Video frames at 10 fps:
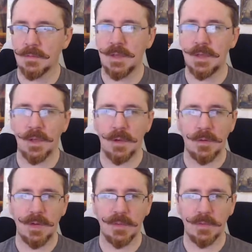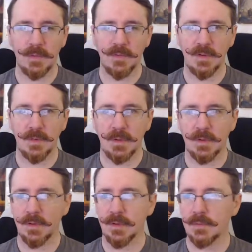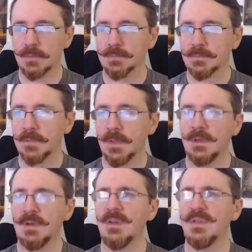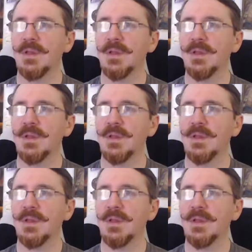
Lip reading: There you go. Happy Mother's Day. Did